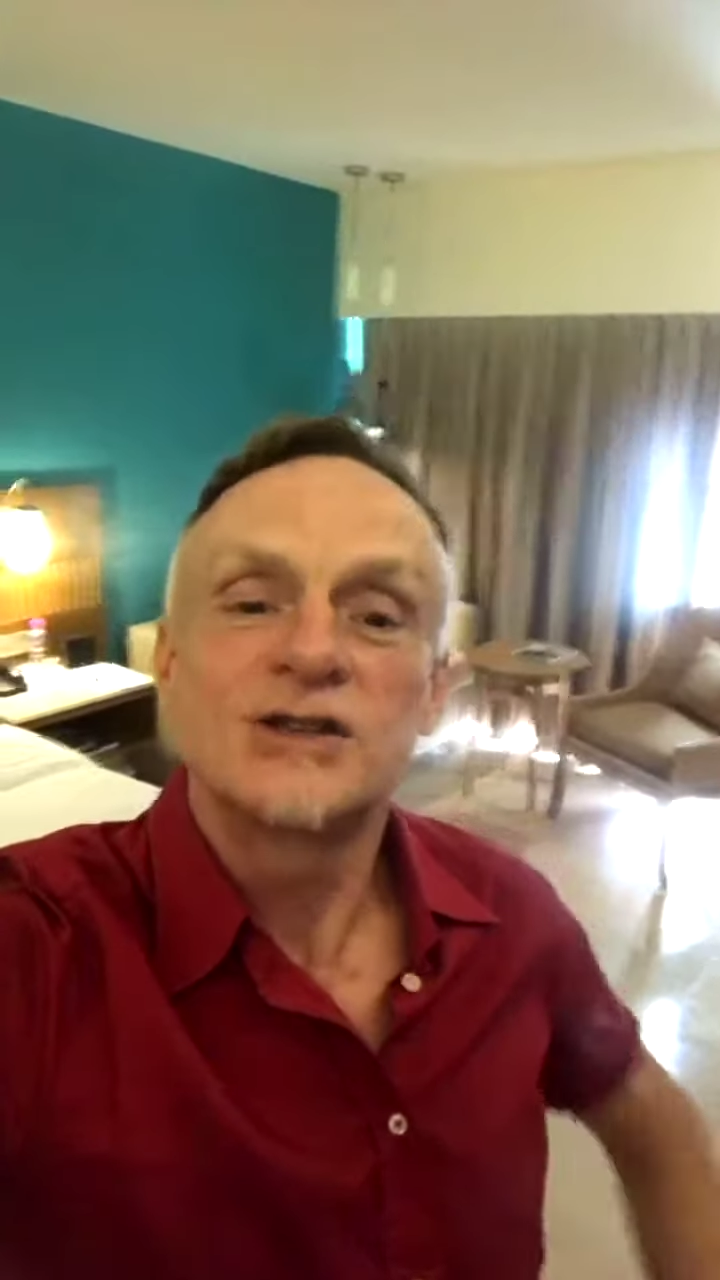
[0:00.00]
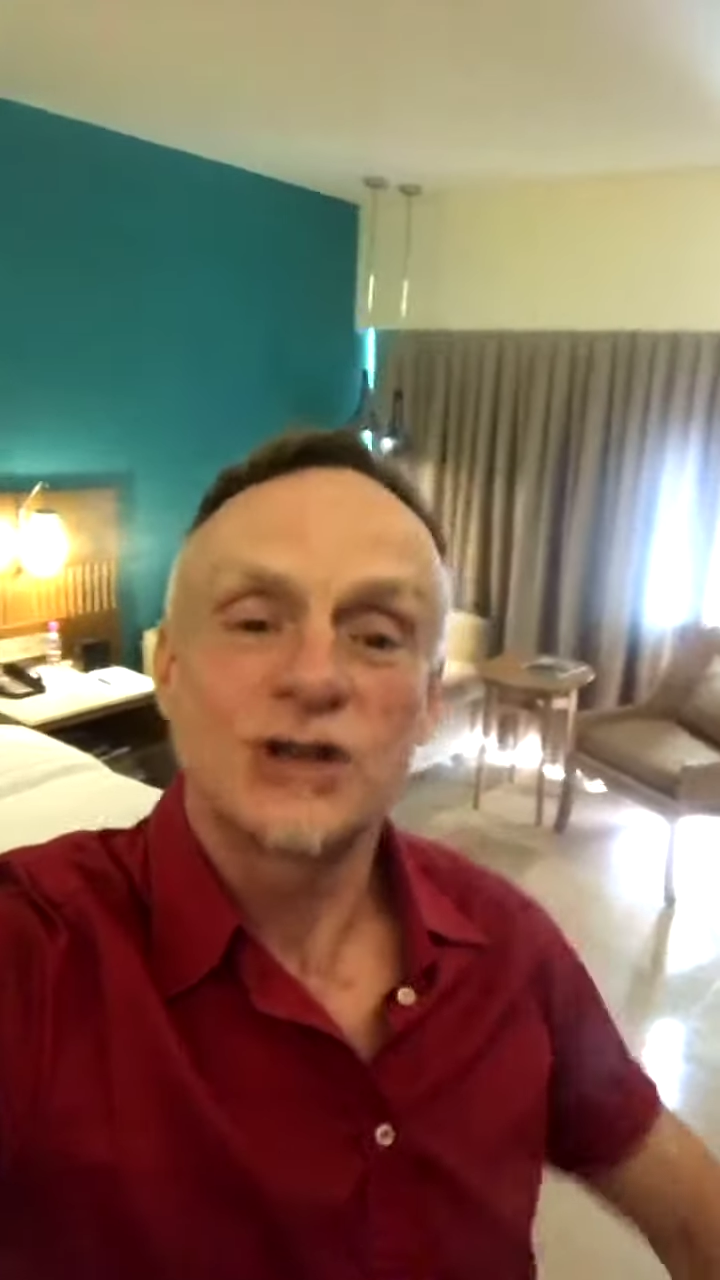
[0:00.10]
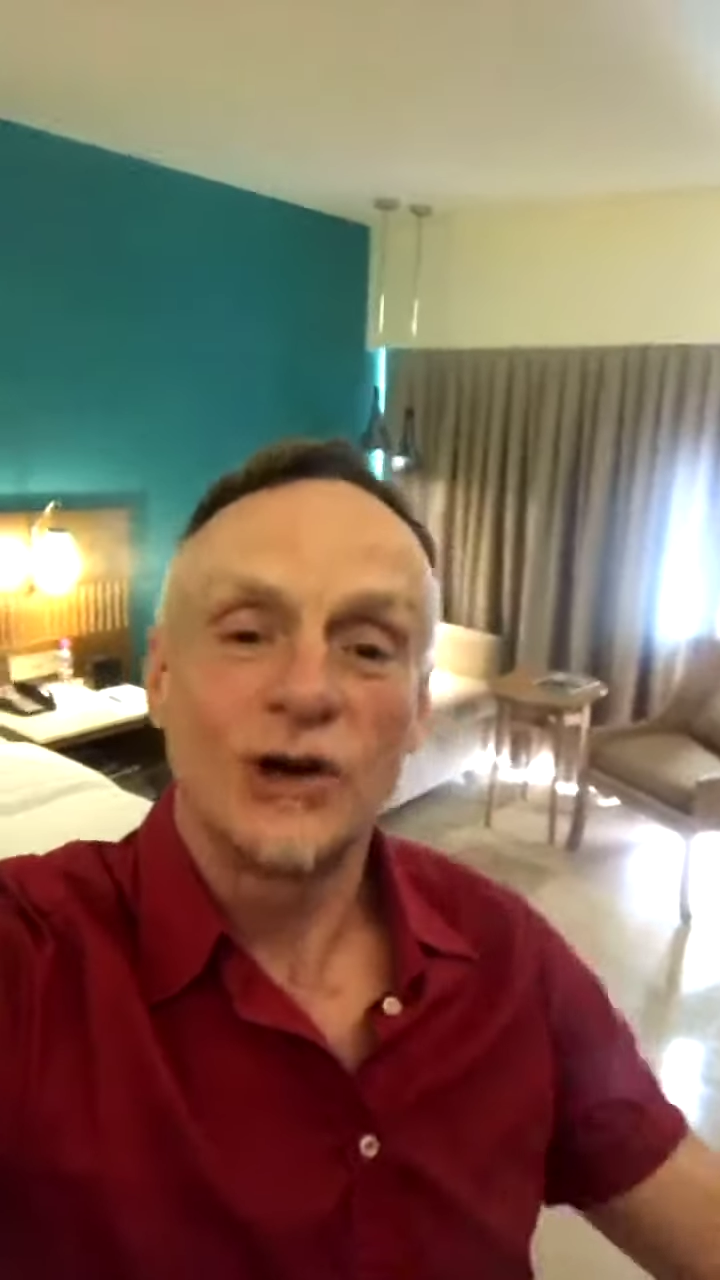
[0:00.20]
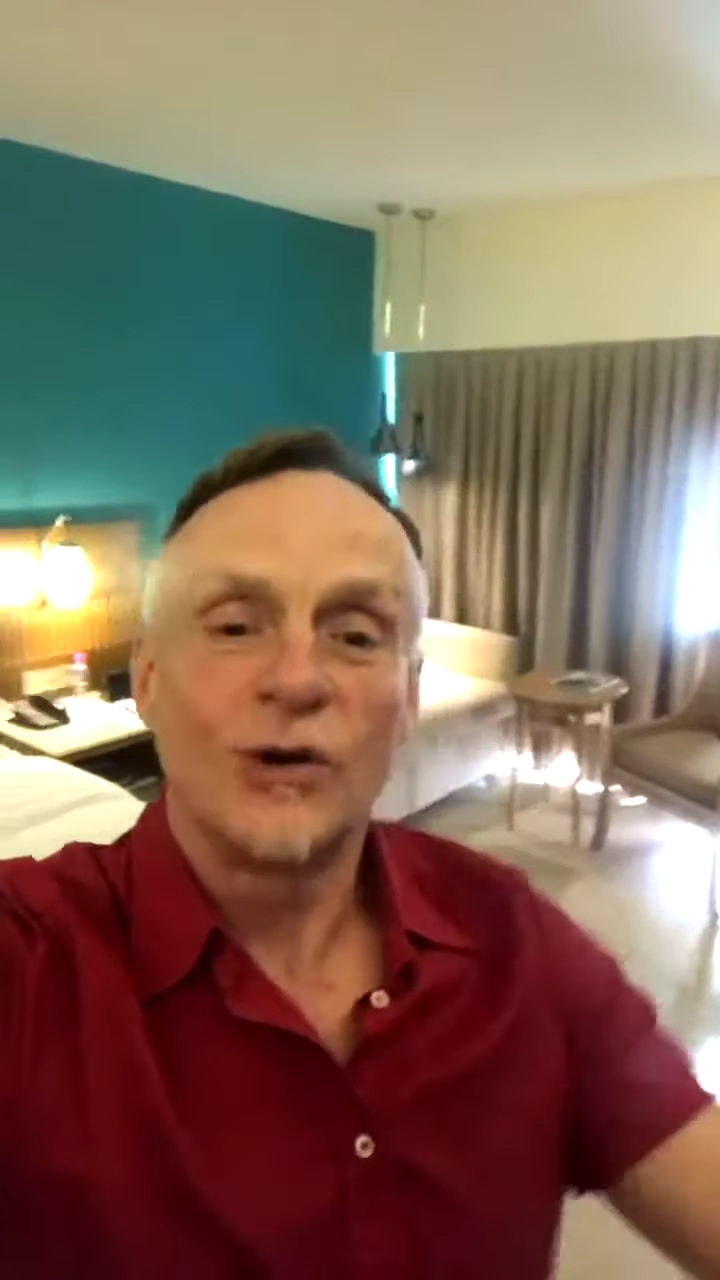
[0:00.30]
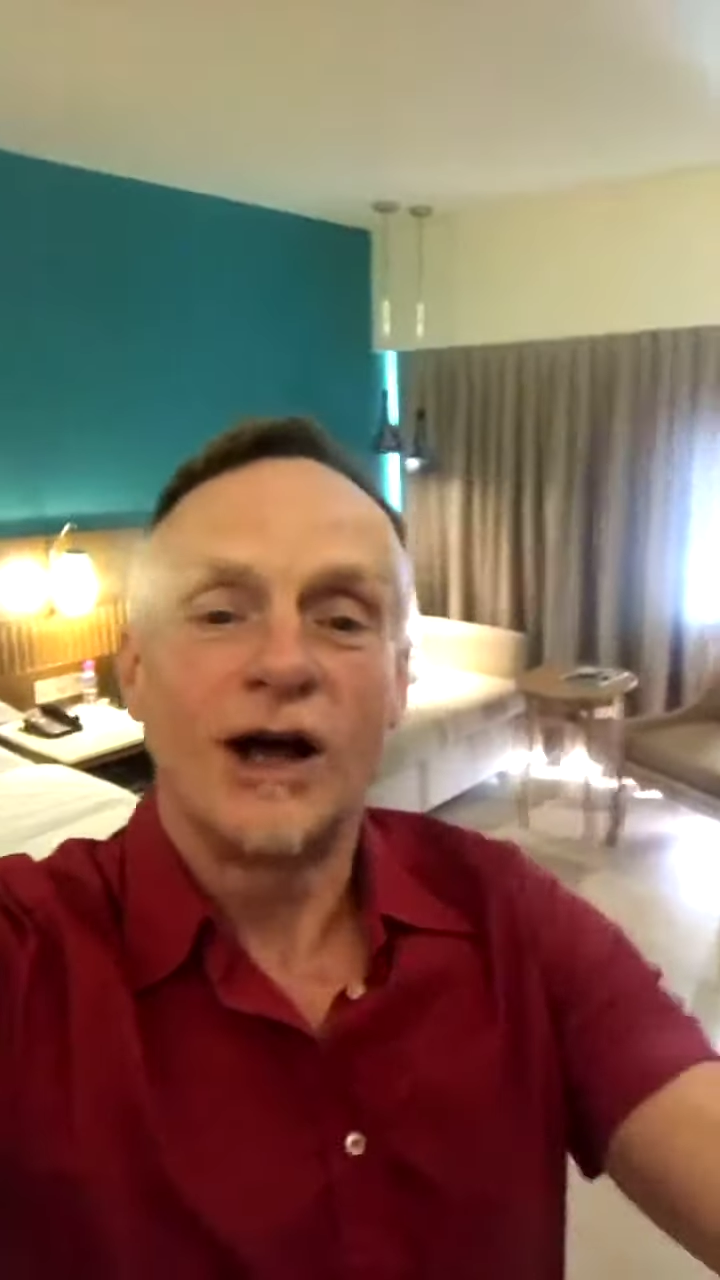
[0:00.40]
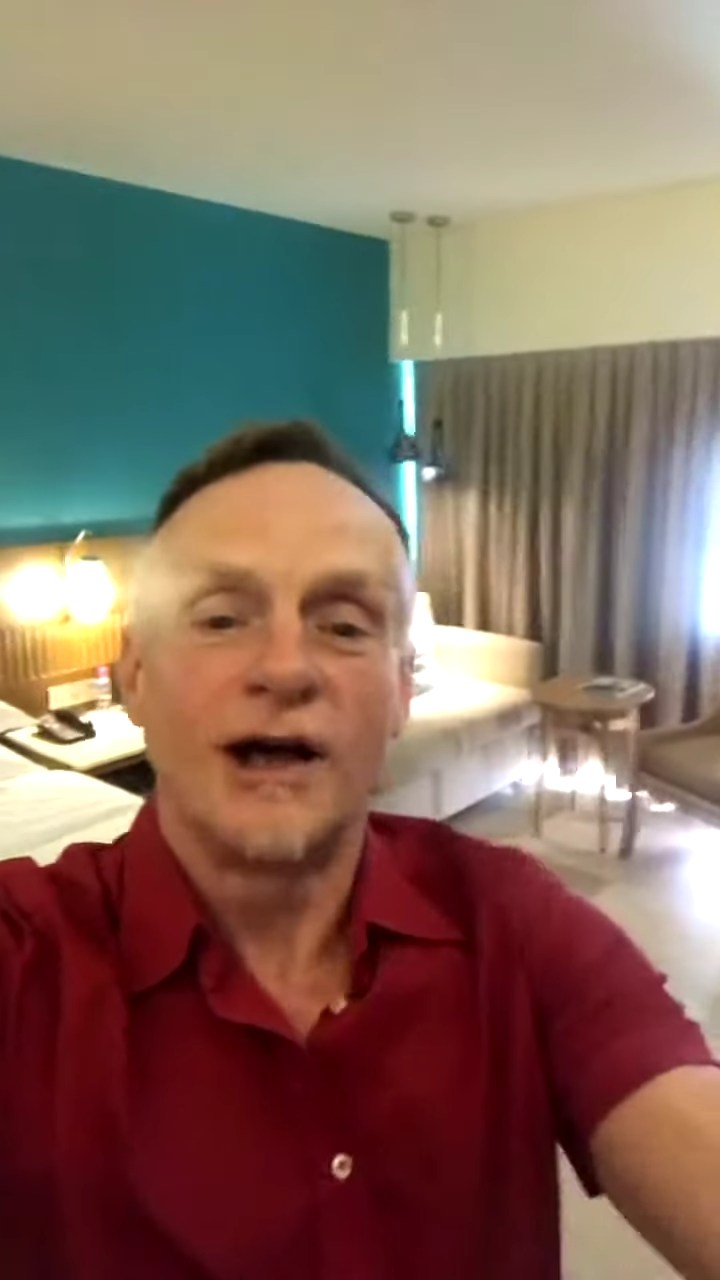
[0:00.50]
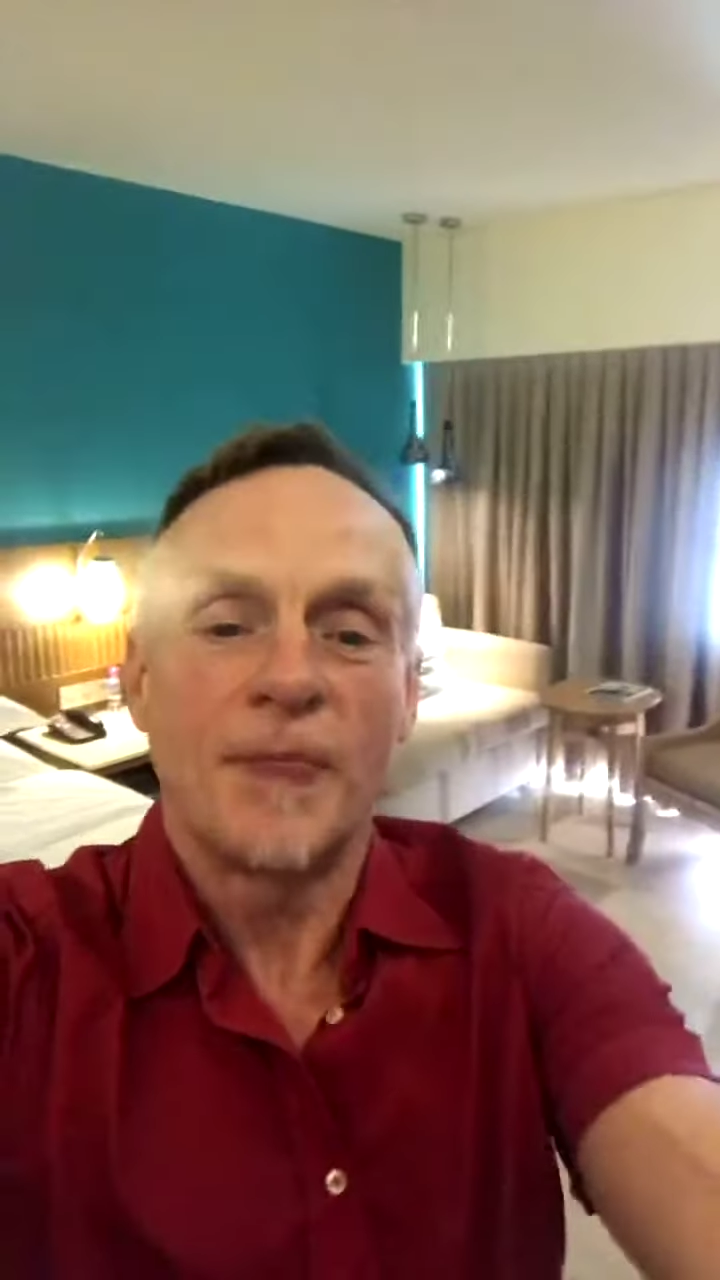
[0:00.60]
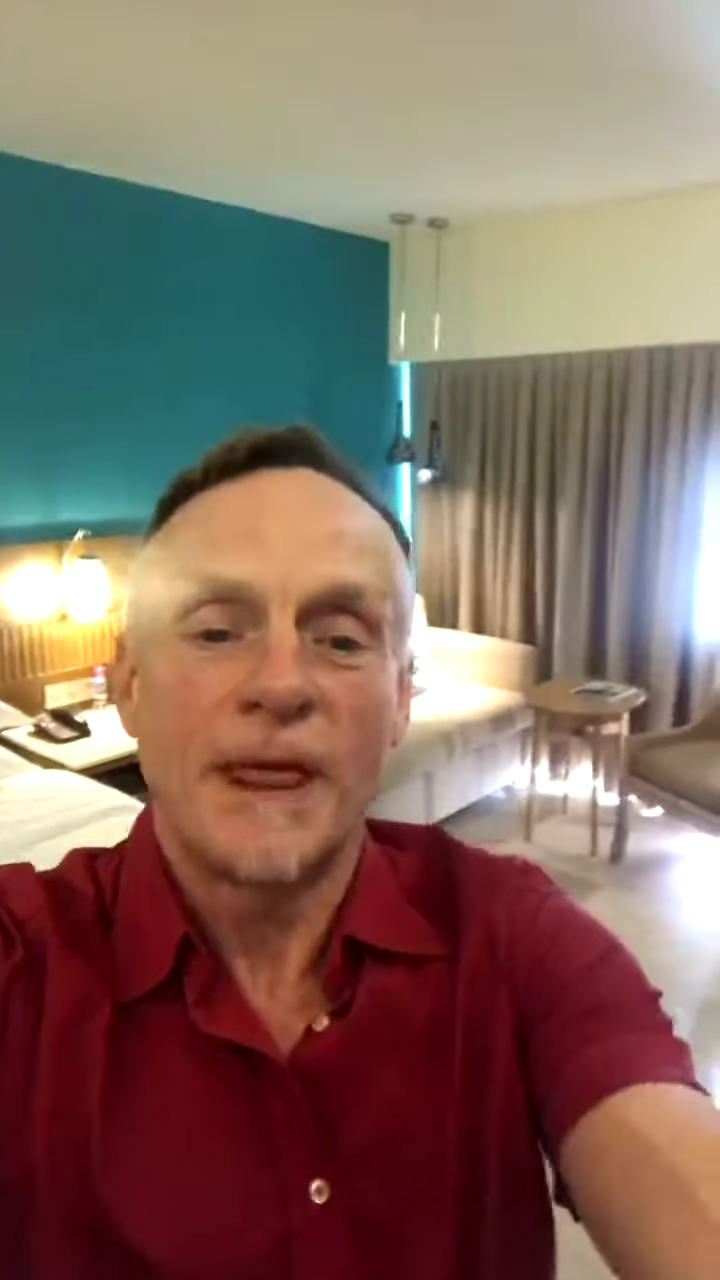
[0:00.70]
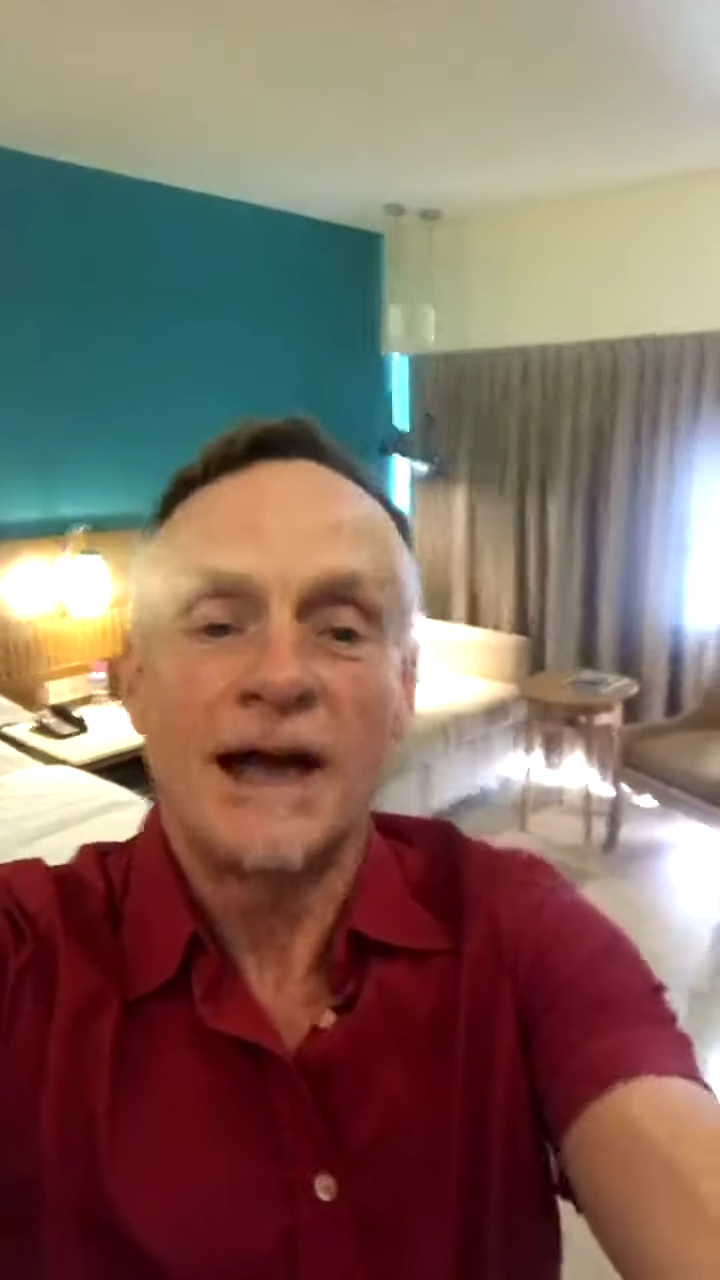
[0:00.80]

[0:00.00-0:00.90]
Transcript: So